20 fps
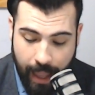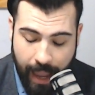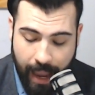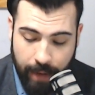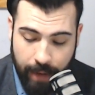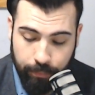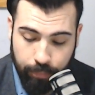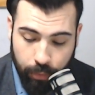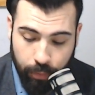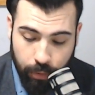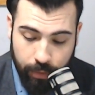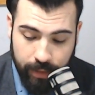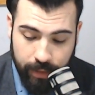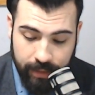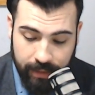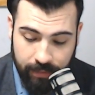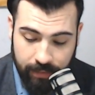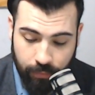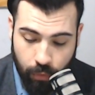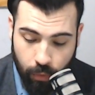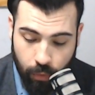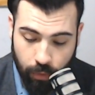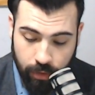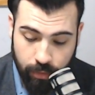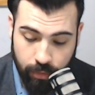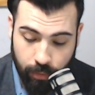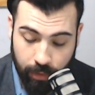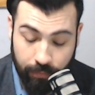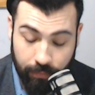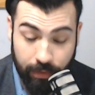And Brutus is, of
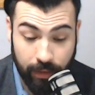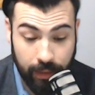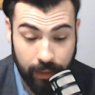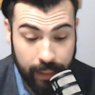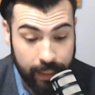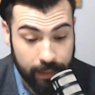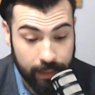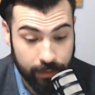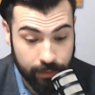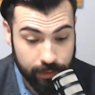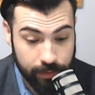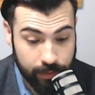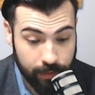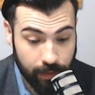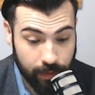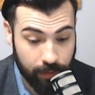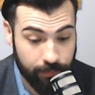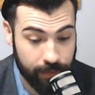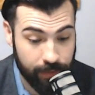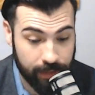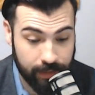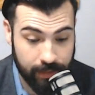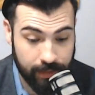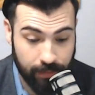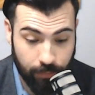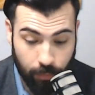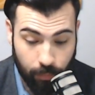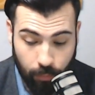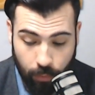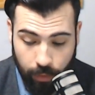course, one of the leaders of this
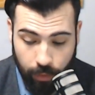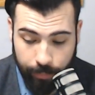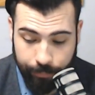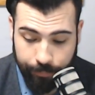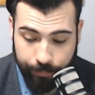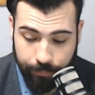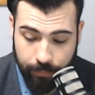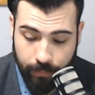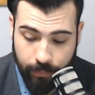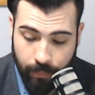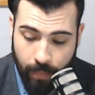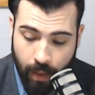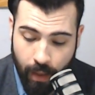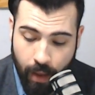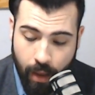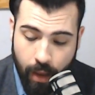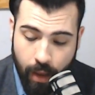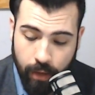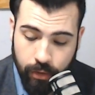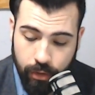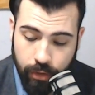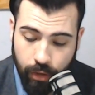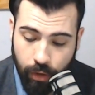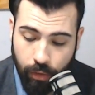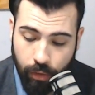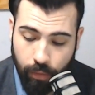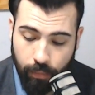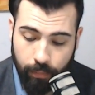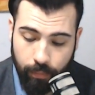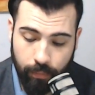civil war.
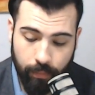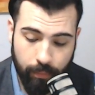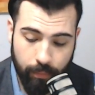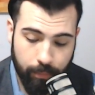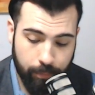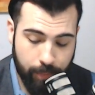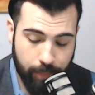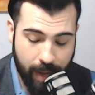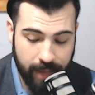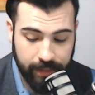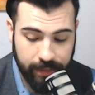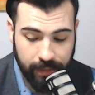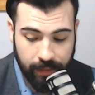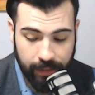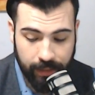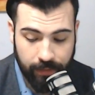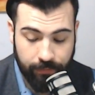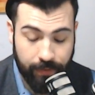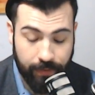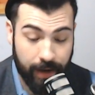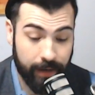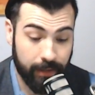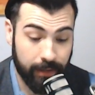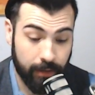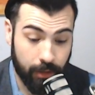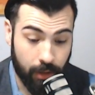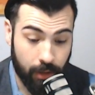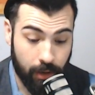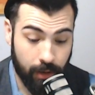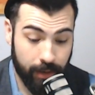So basically a very
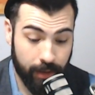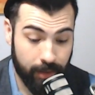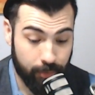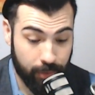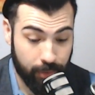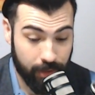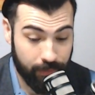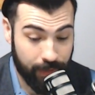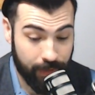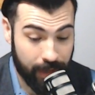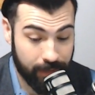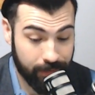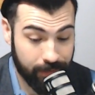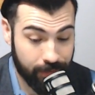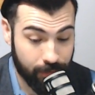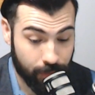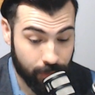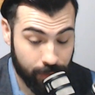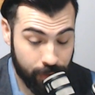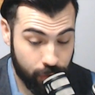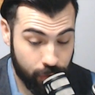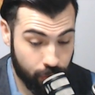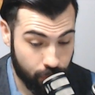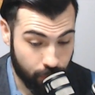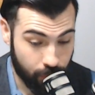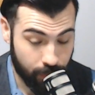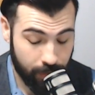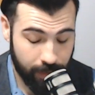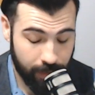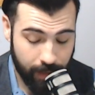long and abbreviated story
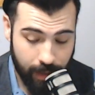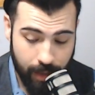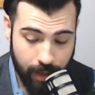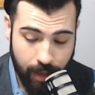short,